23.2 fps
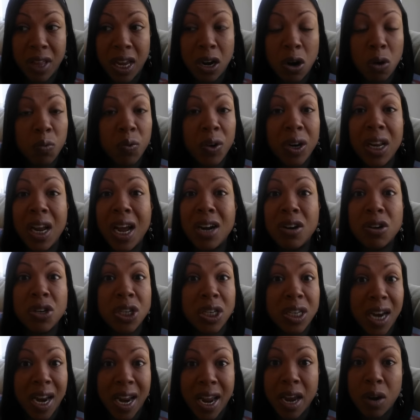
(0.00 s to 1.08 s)
They don't really
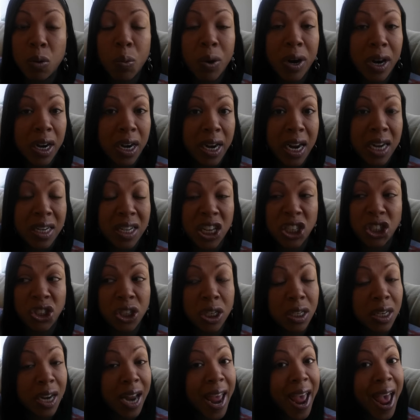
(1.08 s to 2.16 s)
understand what it is. It's
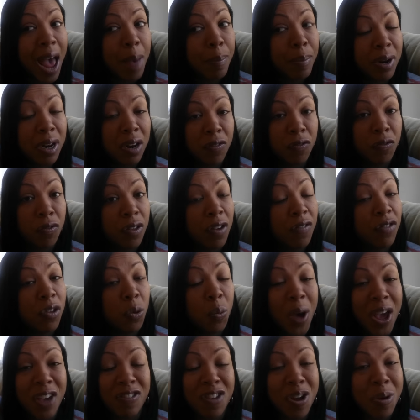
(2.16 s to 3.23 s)
just a habit of, of the
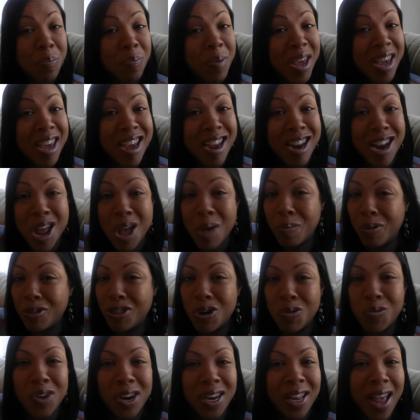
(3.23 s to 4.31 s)
way they're being, but
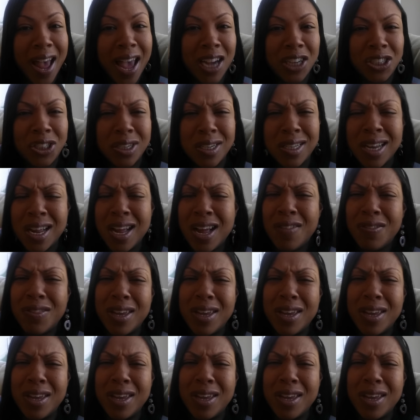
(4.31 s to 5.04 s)
they're really anxious.